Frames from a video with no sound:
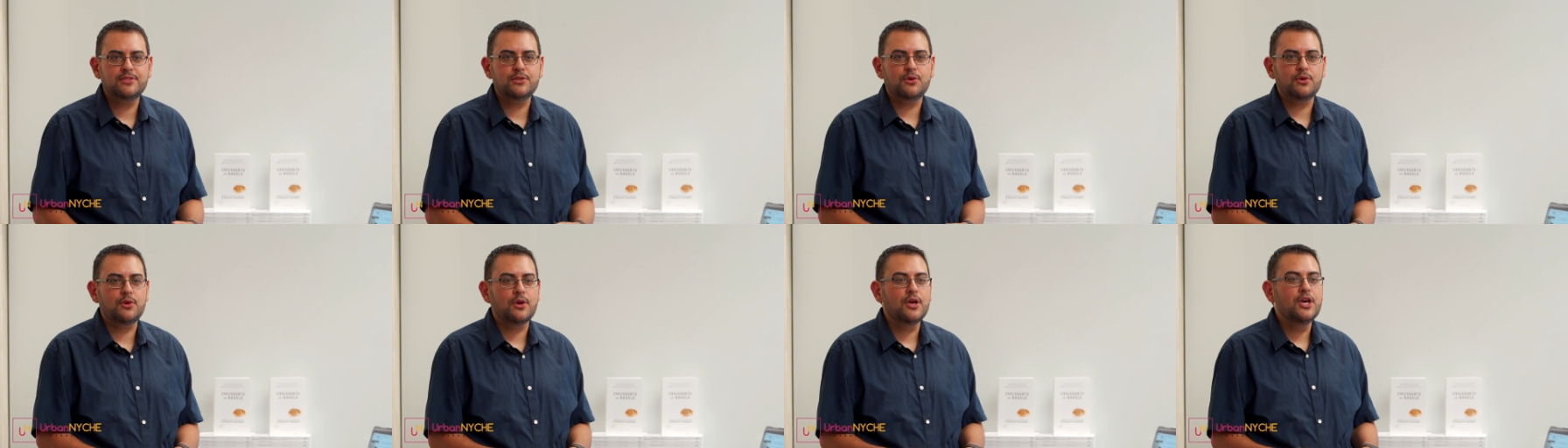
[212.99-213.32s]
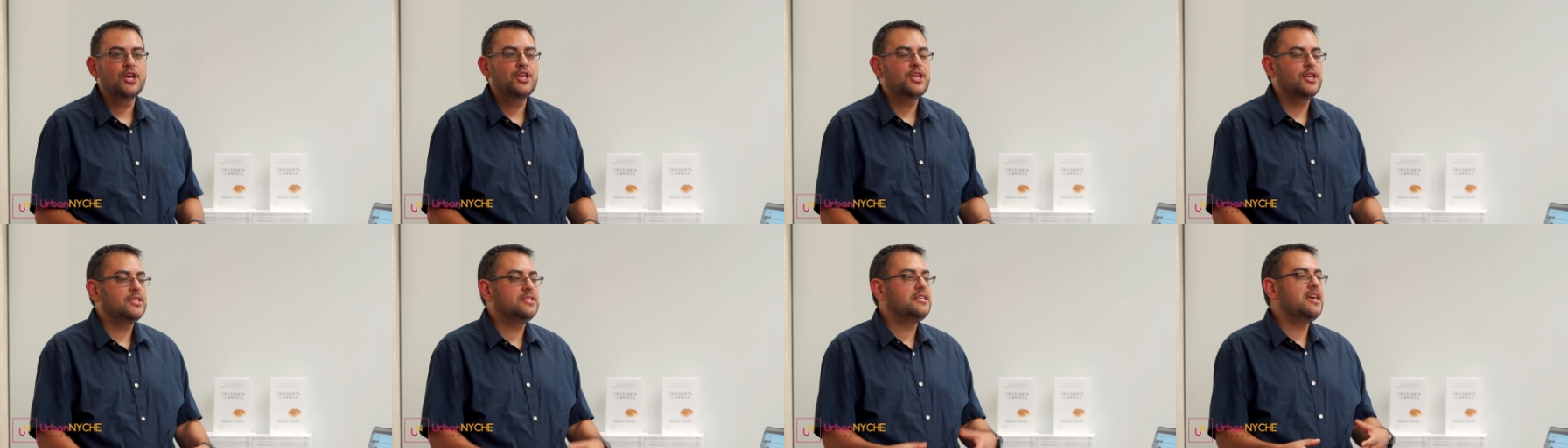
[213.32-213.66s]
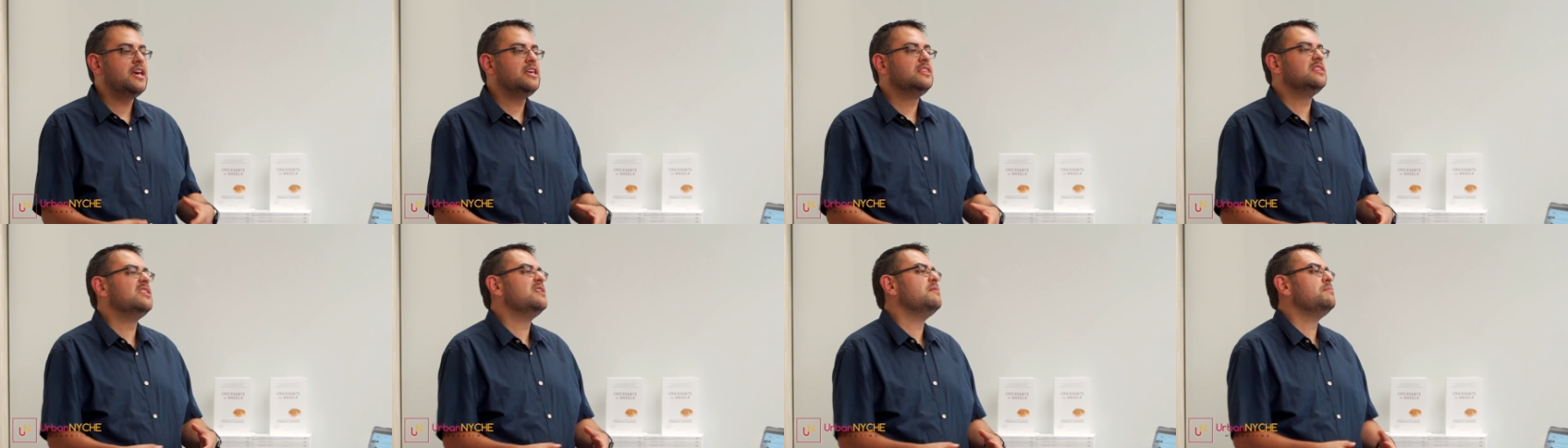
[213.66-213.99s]
so you
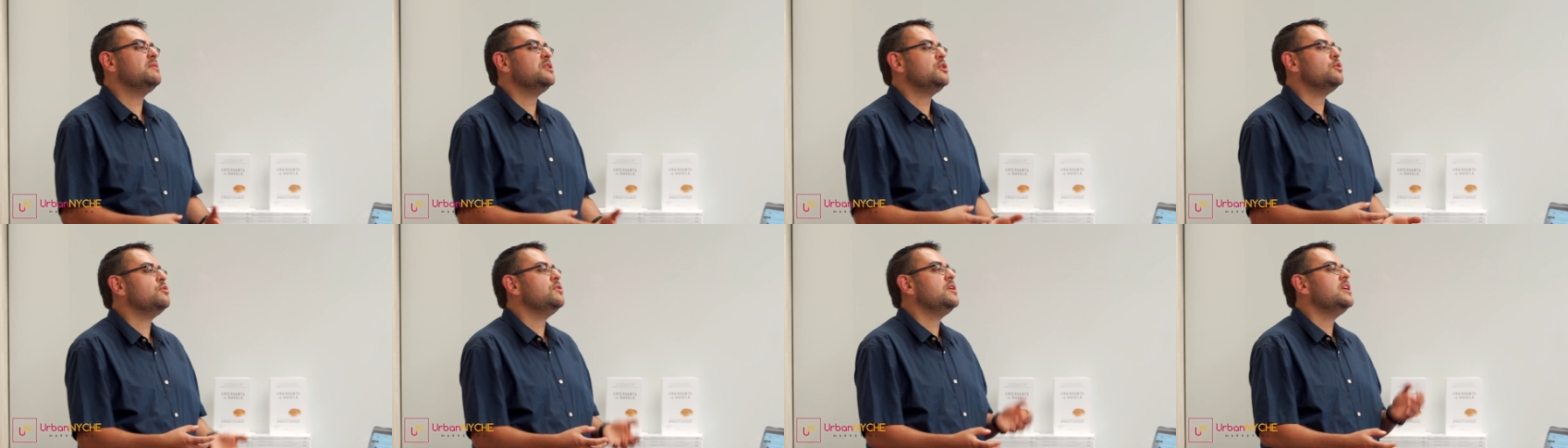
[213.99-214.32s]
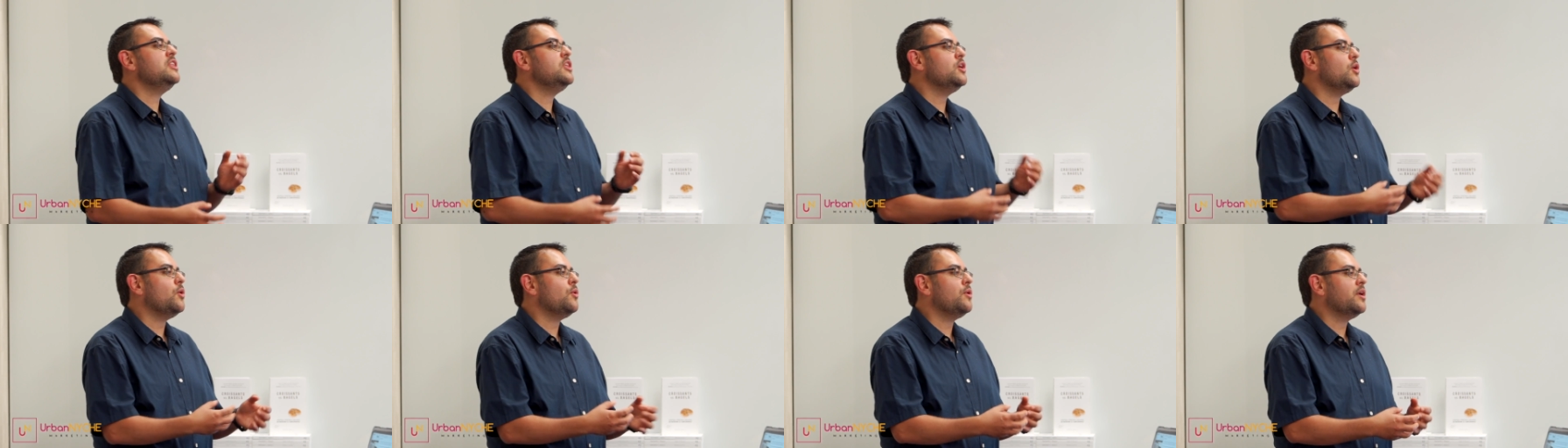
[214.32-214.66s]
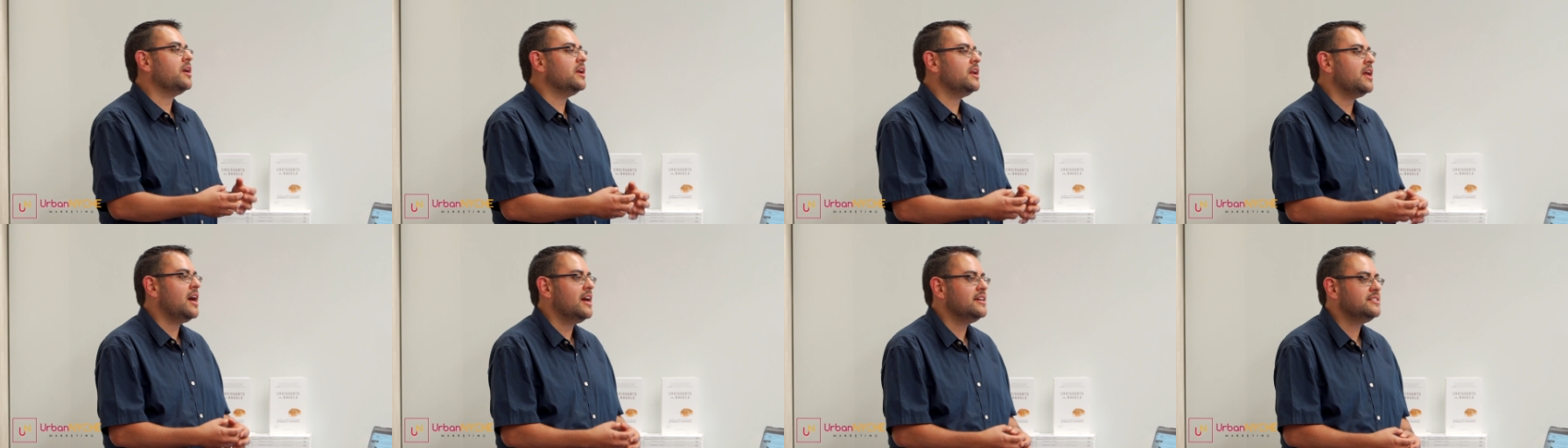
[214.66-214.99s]
take them and you neatly
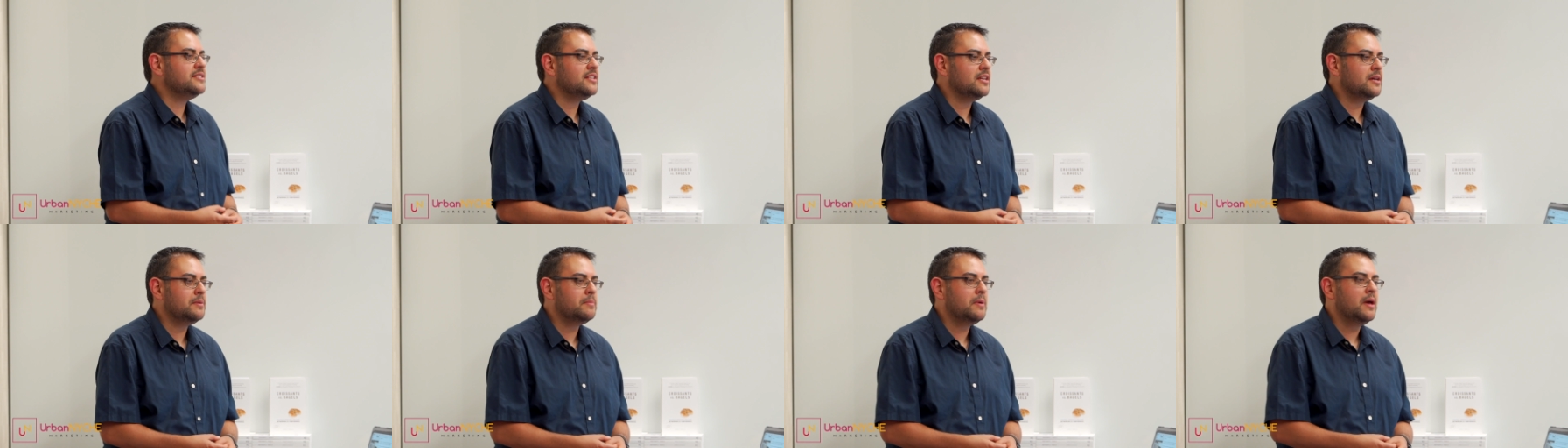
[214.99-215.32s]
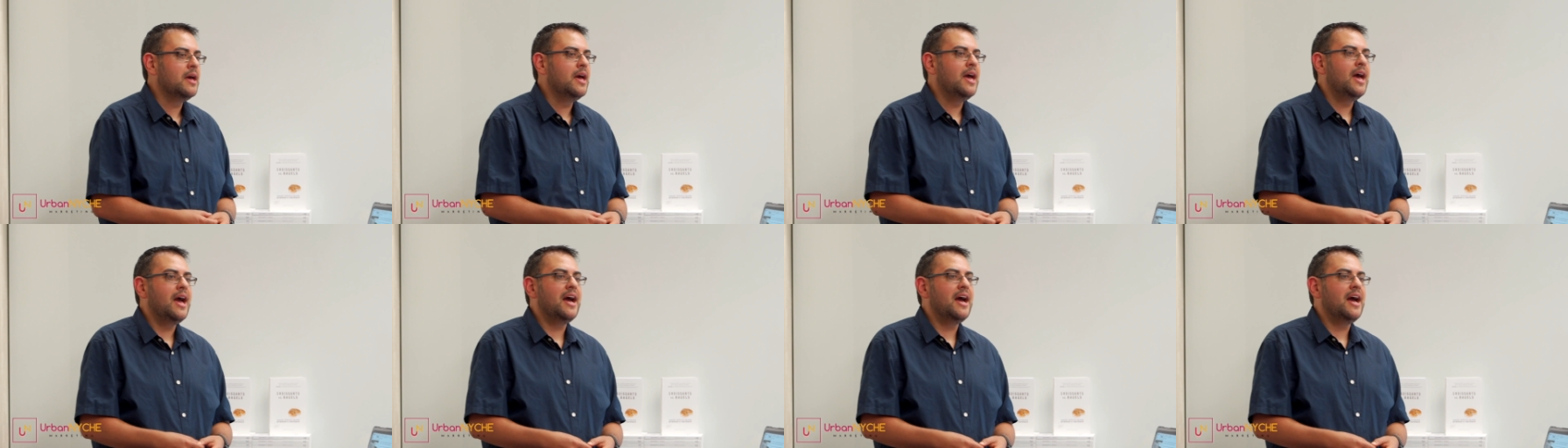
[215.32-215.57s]
organize them,